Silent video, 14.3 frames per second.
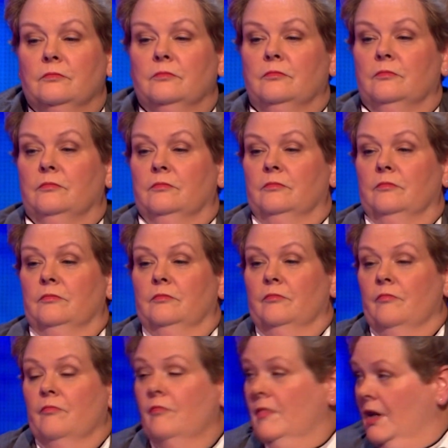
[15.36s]
This'll be
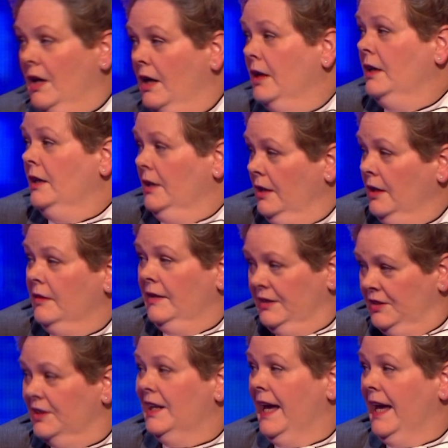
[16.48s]
close. That's an